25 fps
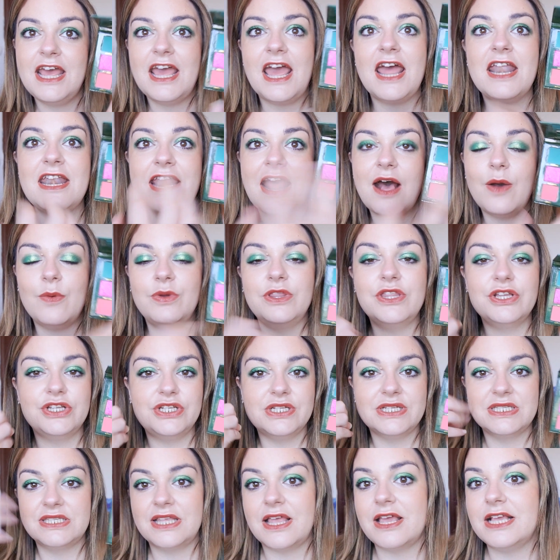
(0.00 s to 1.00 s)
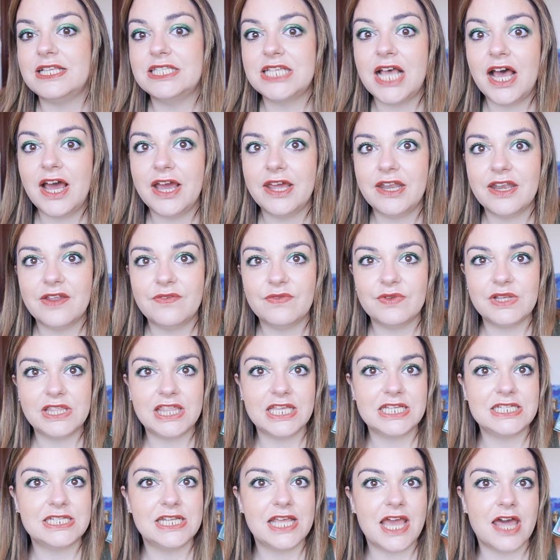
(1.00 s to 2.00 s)
and that would have just like tied
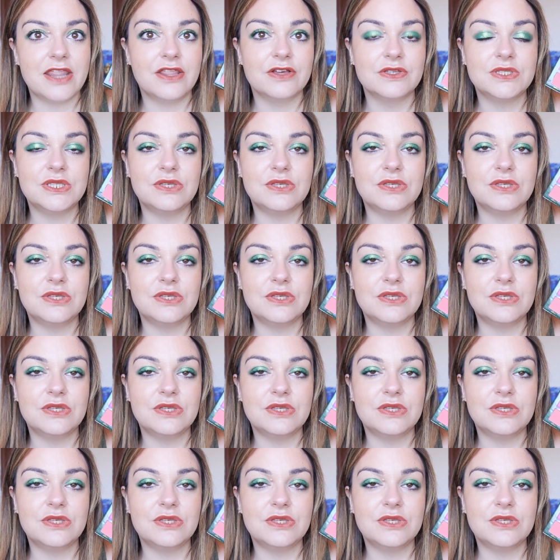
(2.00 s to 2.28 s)
everything together.